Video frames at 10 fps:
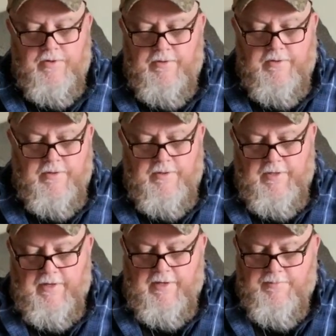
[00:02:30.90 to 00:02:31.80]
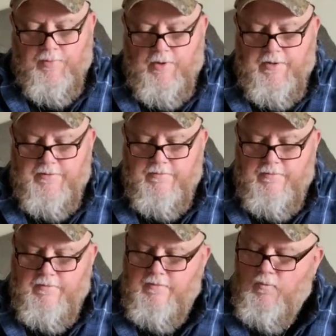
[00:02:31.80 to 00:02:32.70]
and I bought
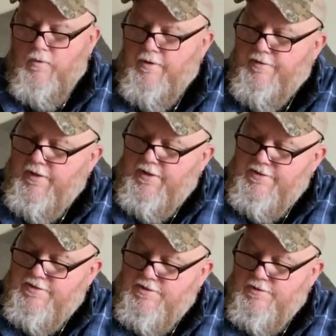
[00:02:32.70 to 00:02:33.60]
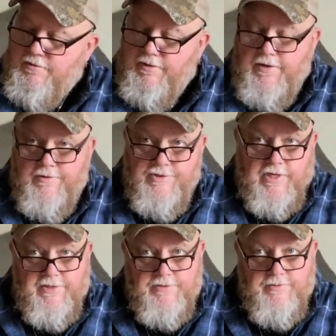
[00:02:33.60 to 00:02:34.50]
one of these, this little
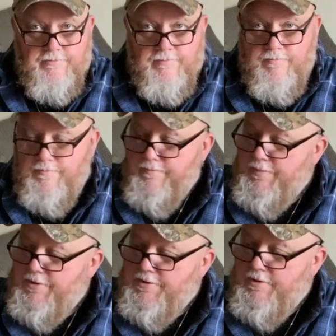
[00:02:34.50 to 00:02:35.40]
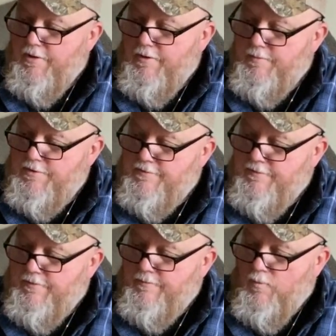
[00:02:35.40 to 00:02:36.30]
Energizer piece of garbage
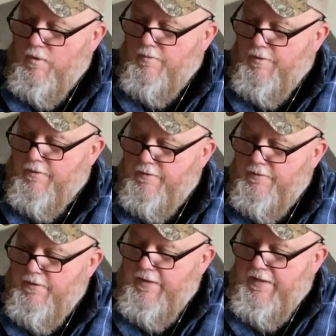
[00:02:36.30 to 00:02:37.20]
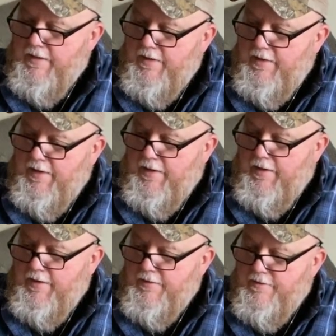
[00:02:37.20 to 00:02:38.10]
from Walmart,
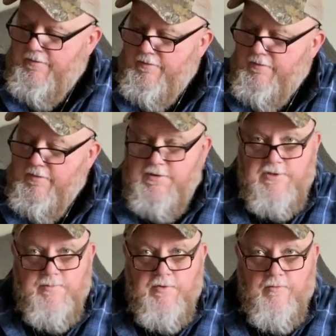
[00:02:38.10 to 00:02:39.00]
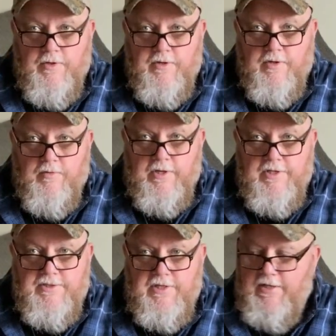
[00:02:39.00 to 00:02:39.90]
and this has been one of the
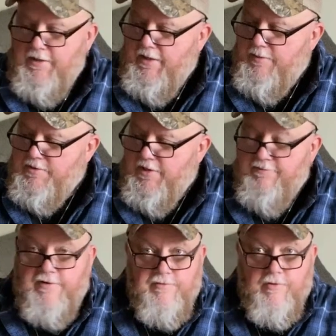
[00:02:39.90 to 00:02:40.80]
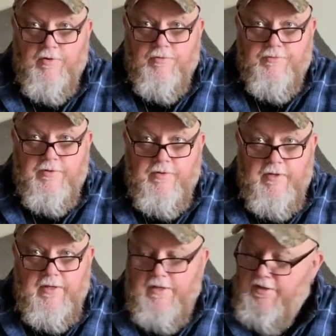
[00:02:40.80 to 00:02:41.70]
greatest headlamps I've ever owned.
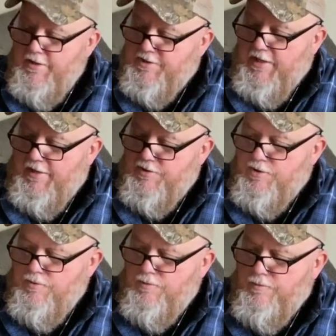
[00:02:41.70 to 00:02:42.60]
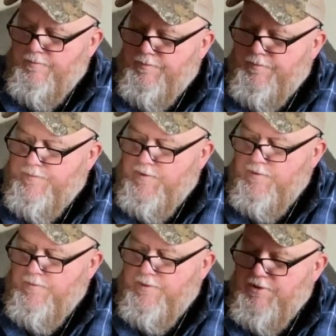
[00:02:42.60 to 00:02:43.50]
It's got two
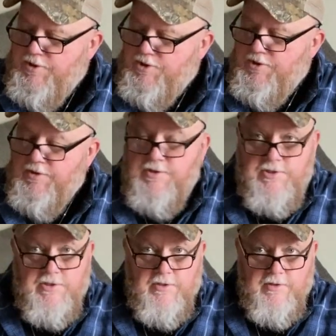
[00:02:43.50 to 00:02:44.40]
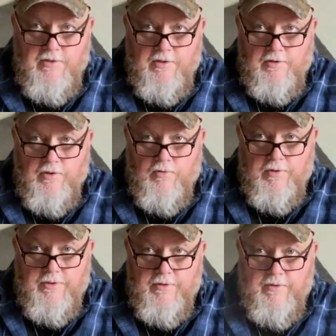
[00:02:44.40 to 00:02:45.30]
positions, a
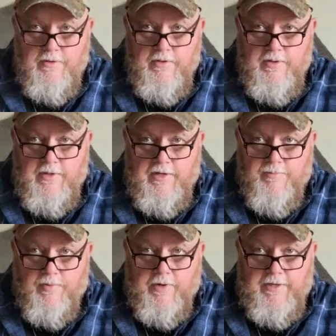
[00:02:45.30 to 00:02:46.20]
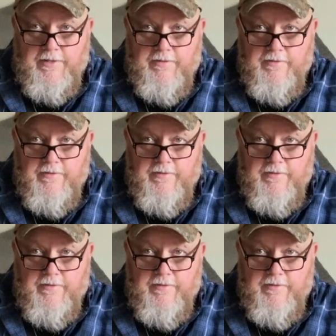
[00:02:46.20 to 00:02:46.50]
lower and a bright.